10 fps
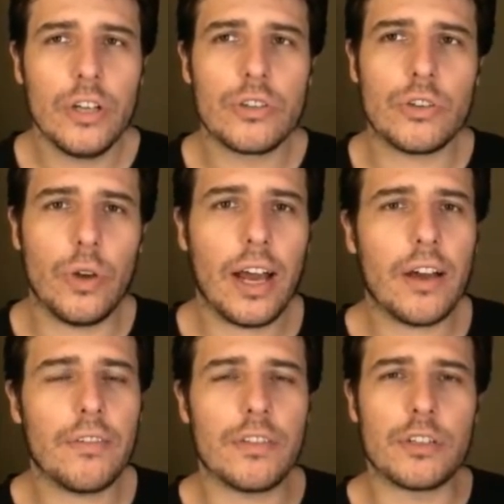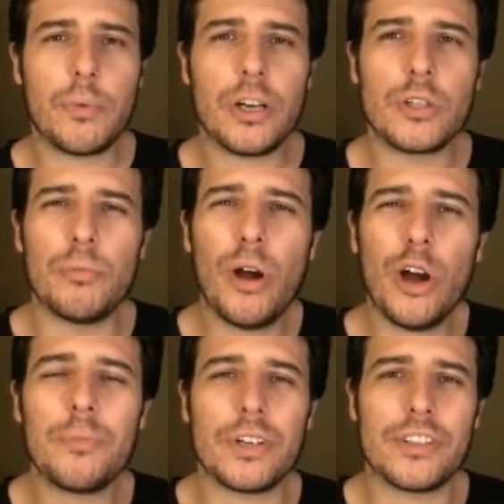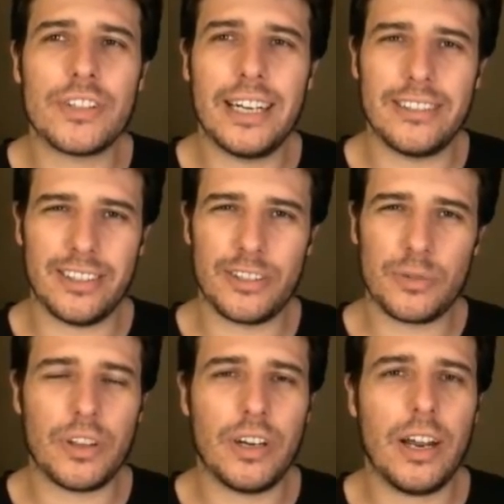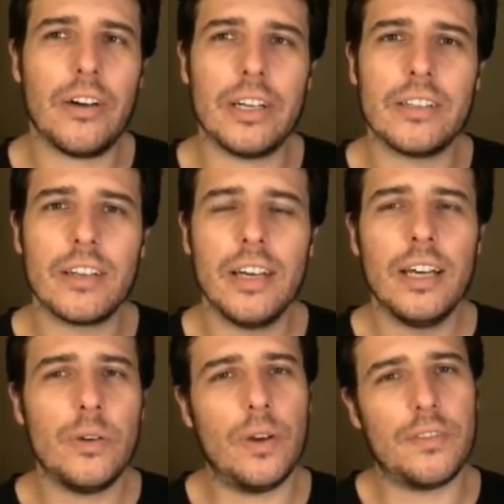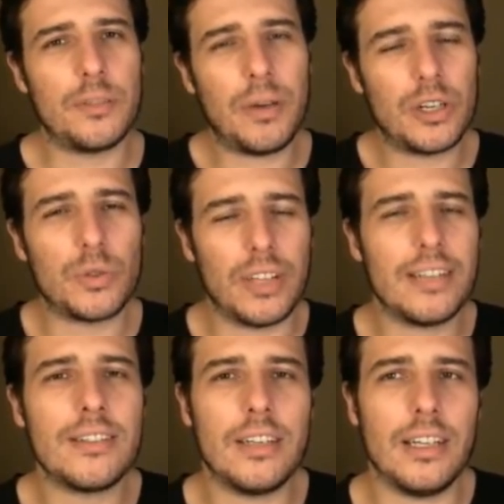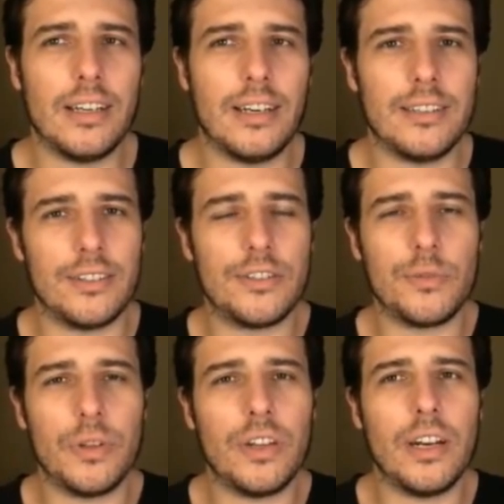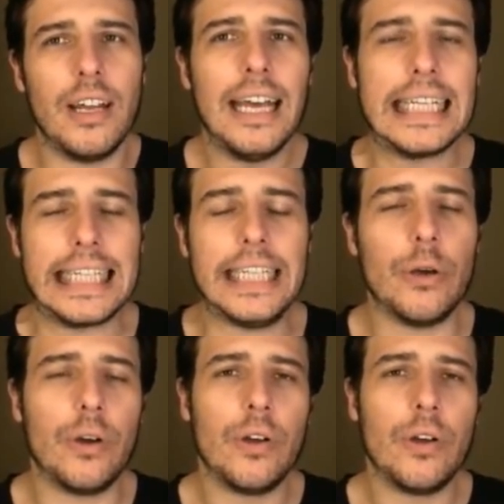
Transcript: So you have the special purpose that exists within Aries. You have the special destiny that exists within Leo.